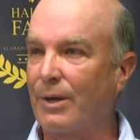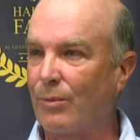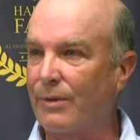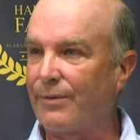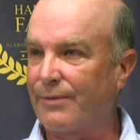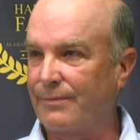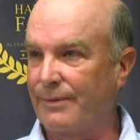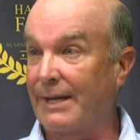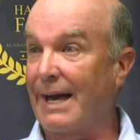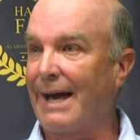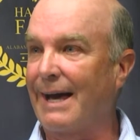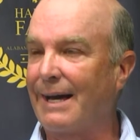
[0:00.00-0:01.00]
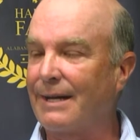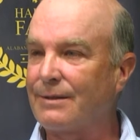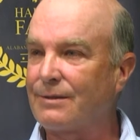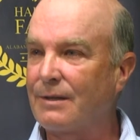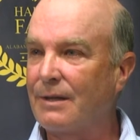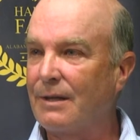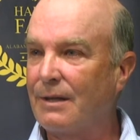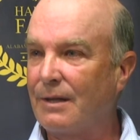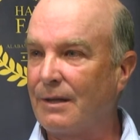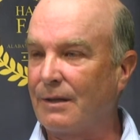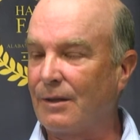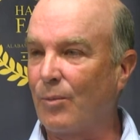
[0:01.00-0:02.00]
with the guys.
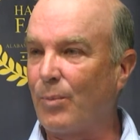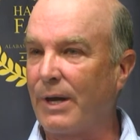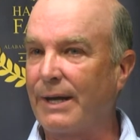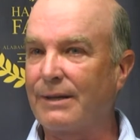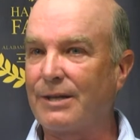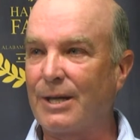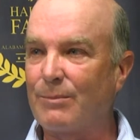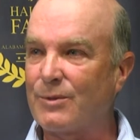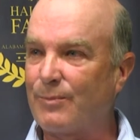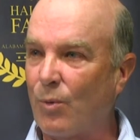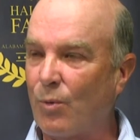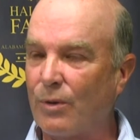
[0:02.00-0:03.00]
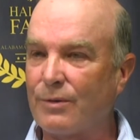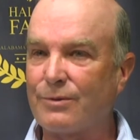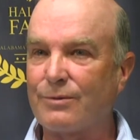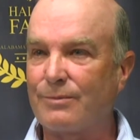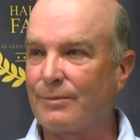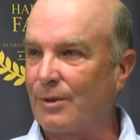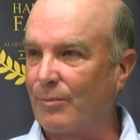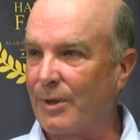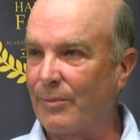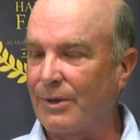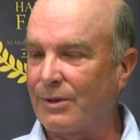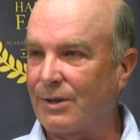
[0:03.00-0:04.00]
Playing team sports, you're a
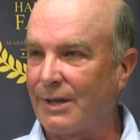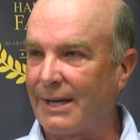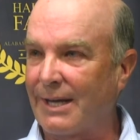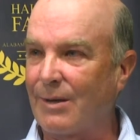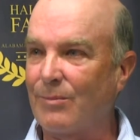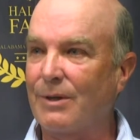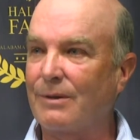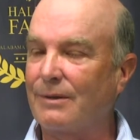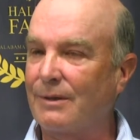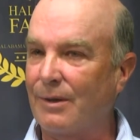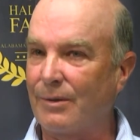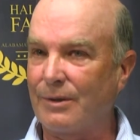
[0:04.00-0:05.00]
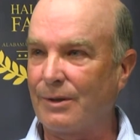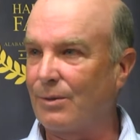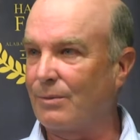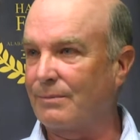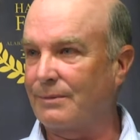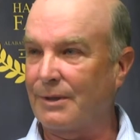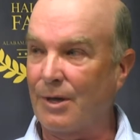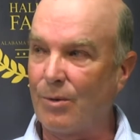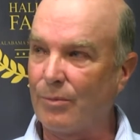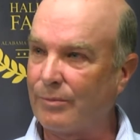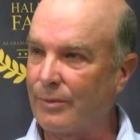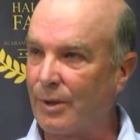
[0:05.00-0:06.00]
member of the team, and you
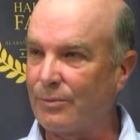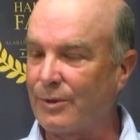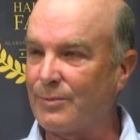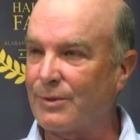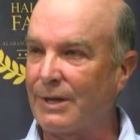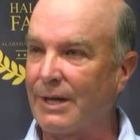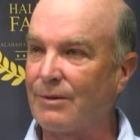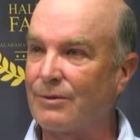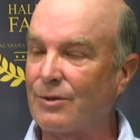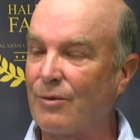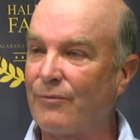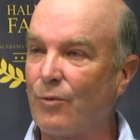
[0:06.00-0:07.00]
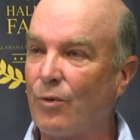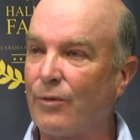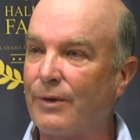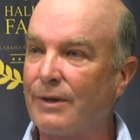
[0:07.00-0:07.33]
go on road trips together and so forth.